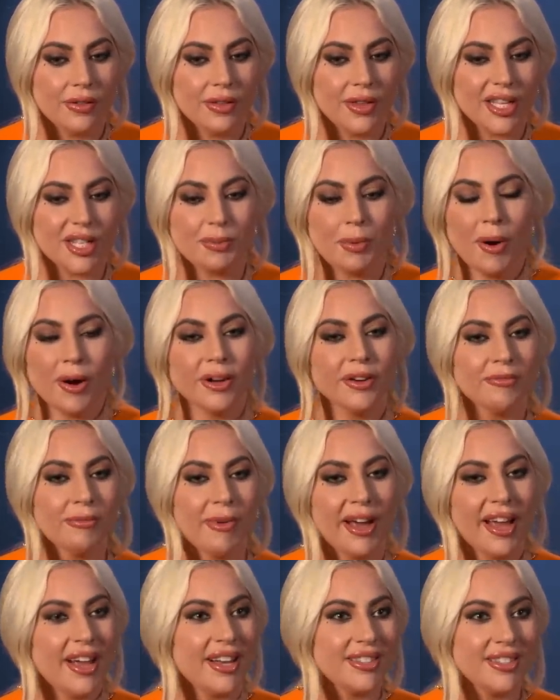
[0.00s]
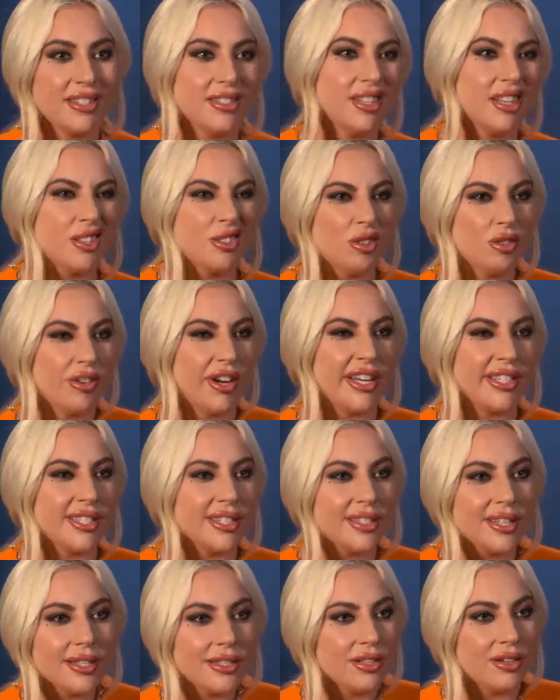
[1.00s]
that's part of my existential
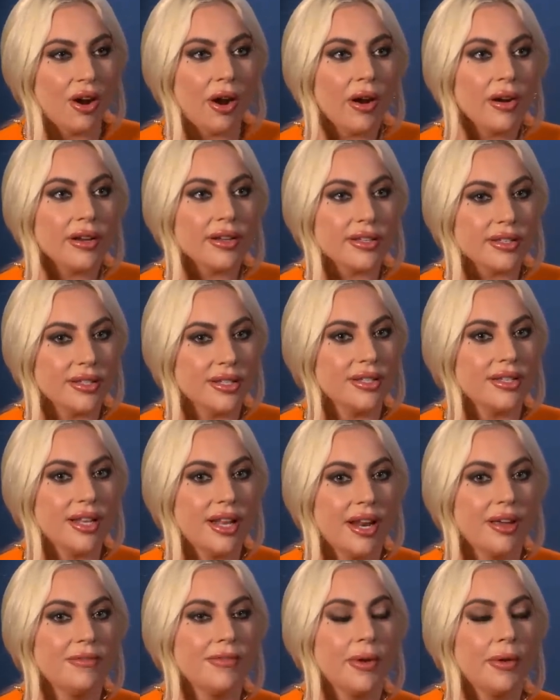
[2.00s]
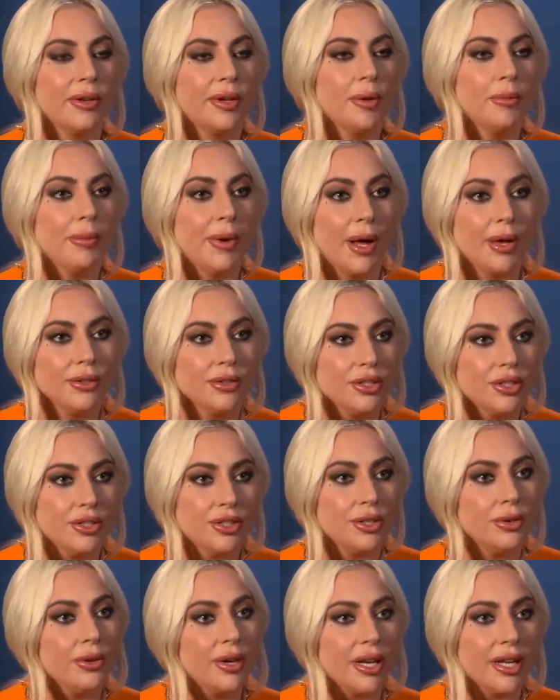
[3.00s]
crisis as an artist is that I felt compelled to
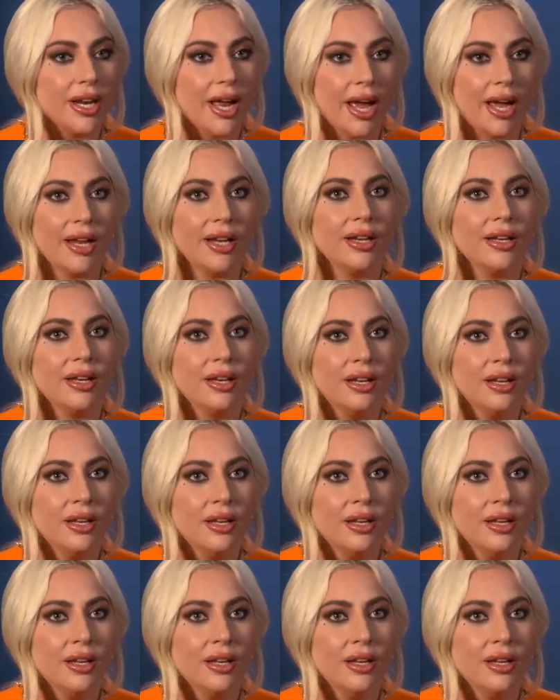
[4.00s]
do it and